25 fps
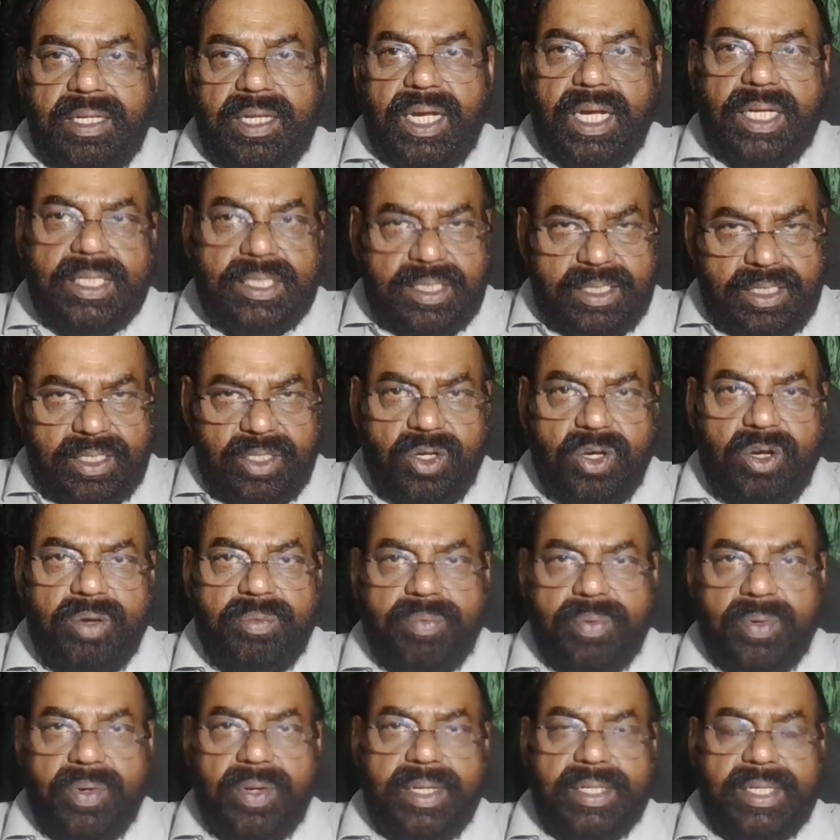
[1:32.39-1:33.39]
At no
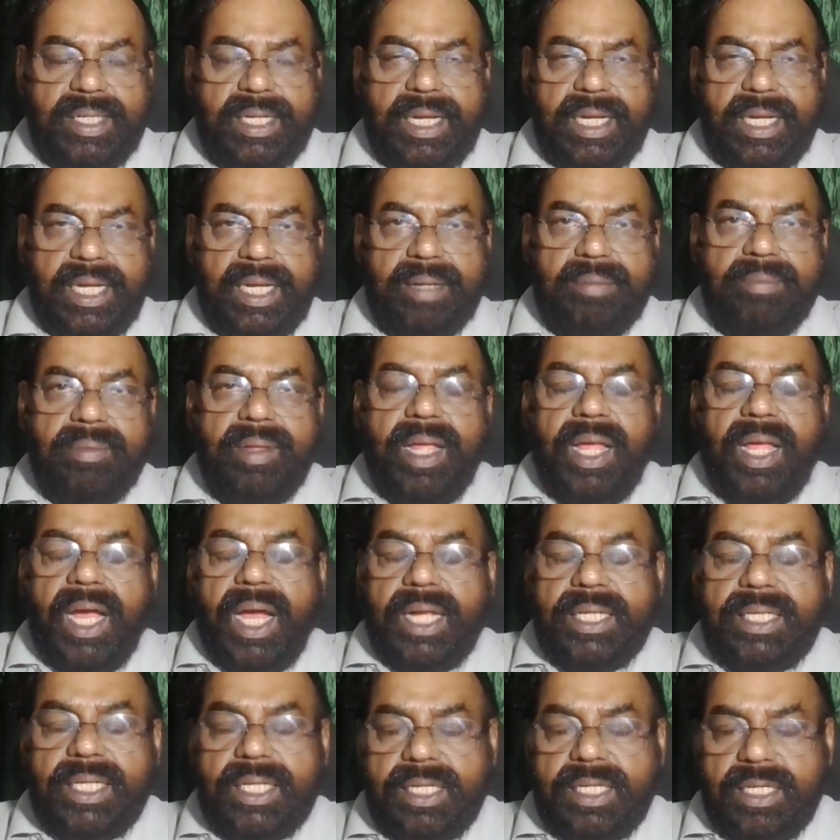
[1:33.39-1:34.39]
point in time,
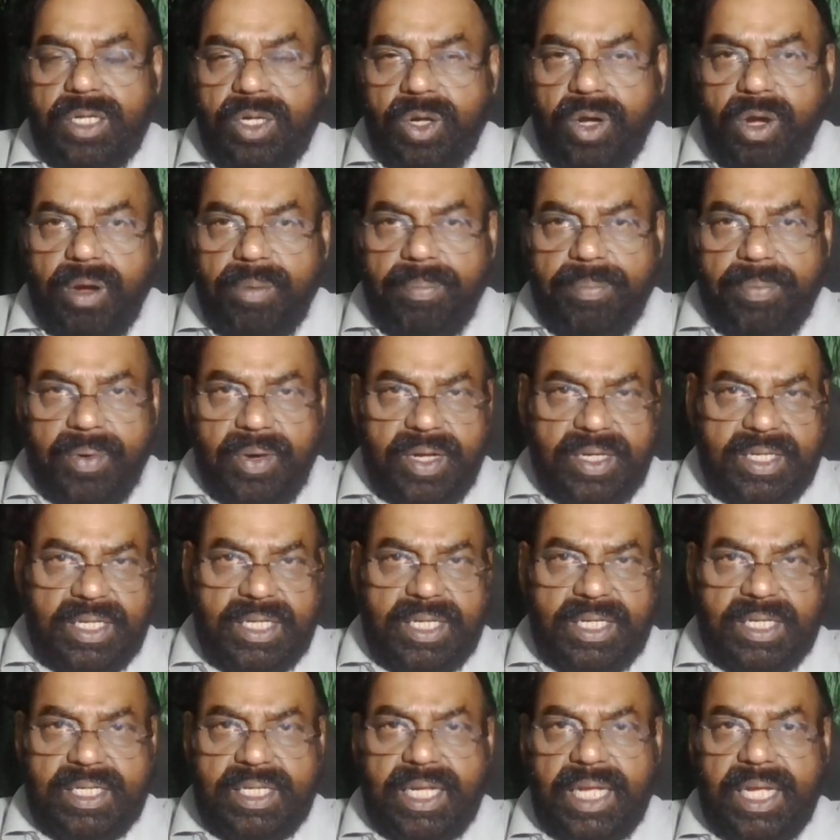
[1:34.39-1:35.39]
and at no point
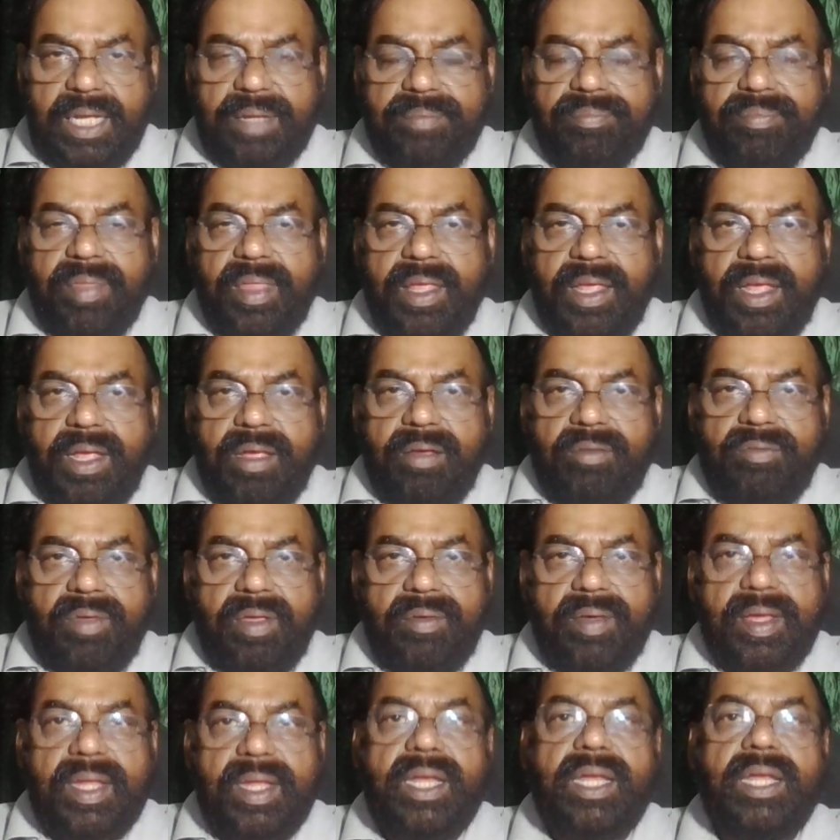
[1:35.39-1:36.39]
in time
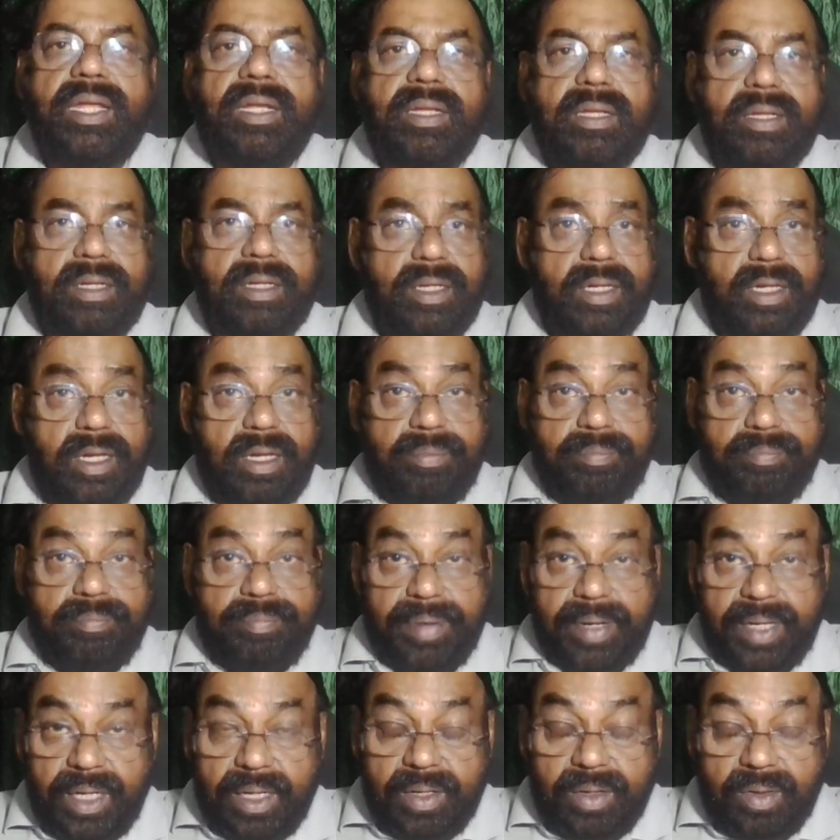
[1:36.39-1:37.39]
we were
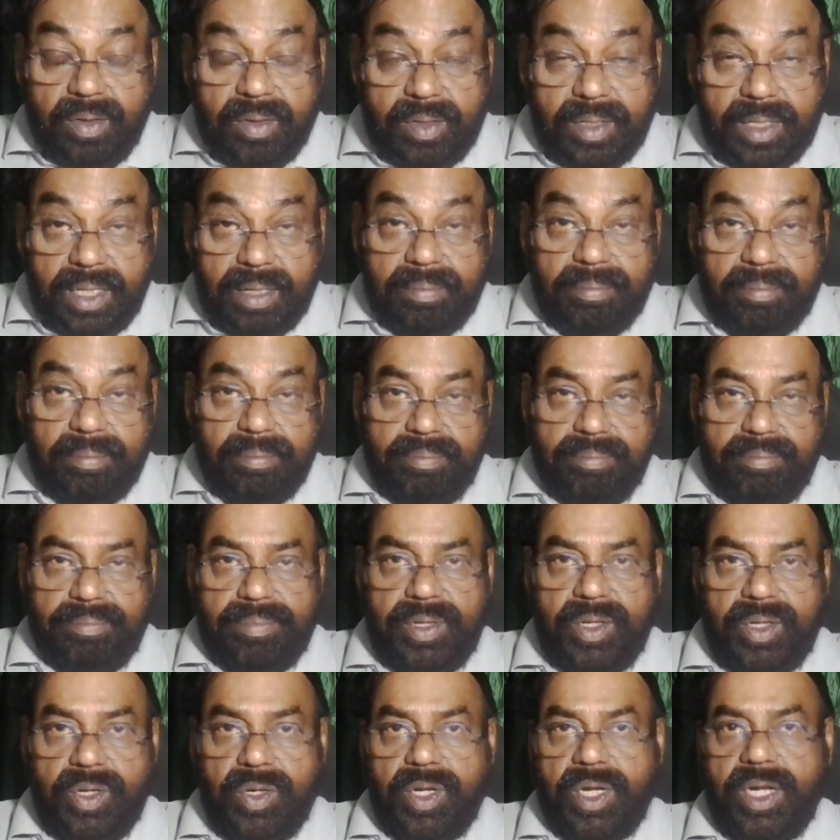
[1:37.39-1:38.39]
dependent on them
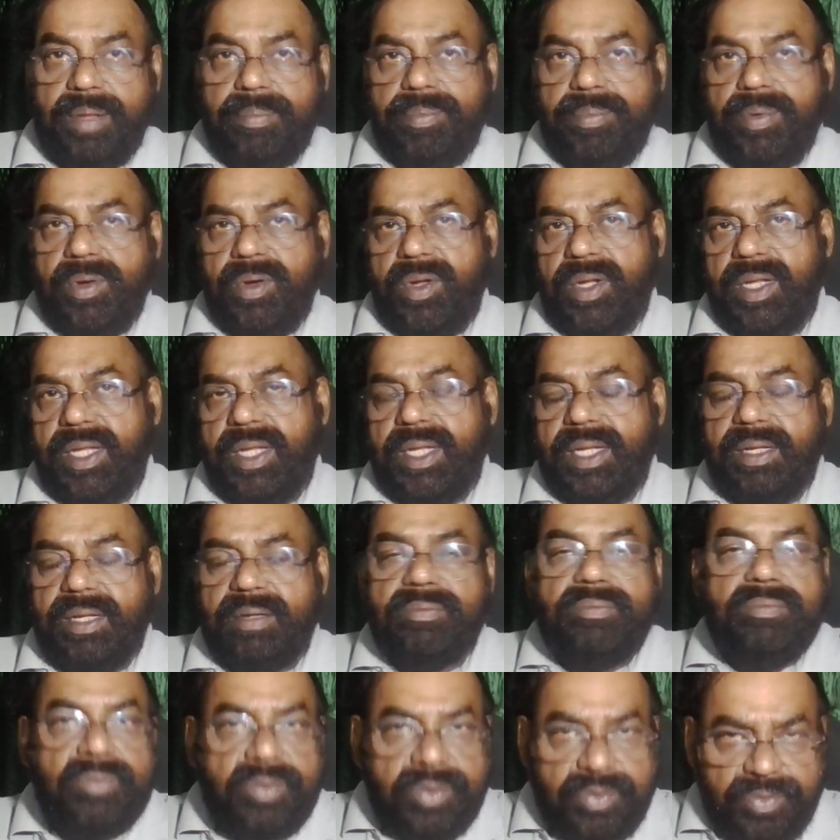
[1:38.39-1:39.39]
beyond a point.
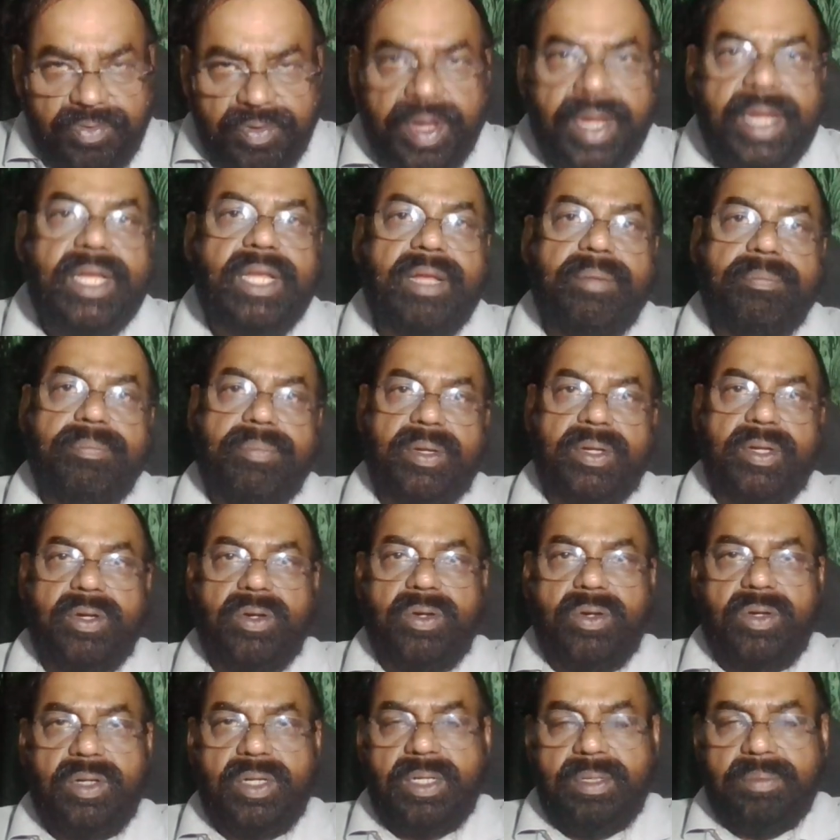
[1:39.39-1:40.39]
We were
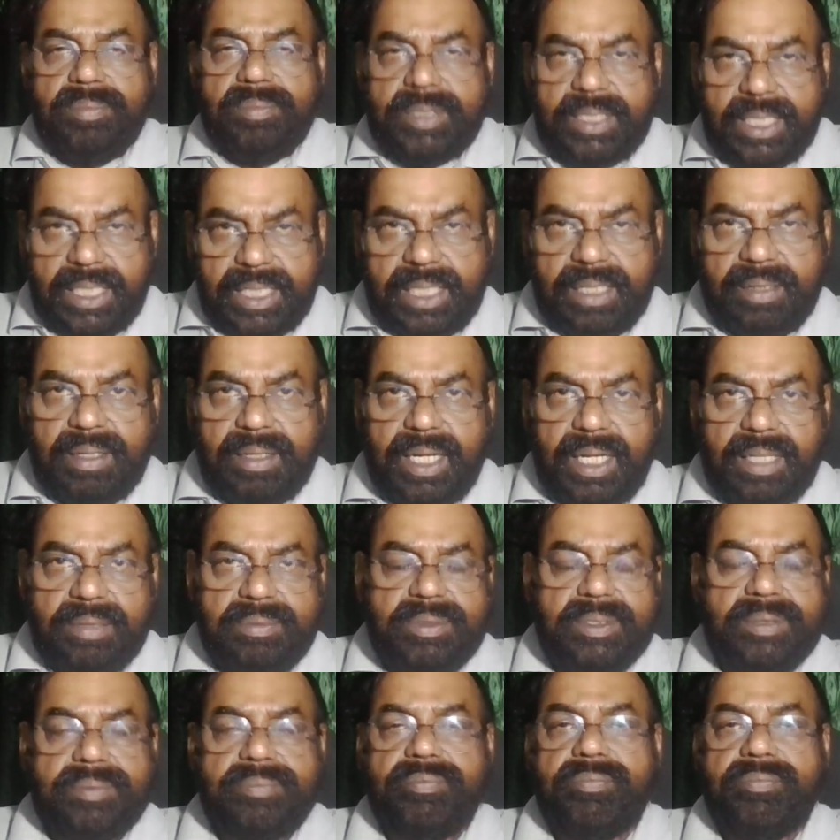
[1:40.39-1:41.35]
dependent on them certain times.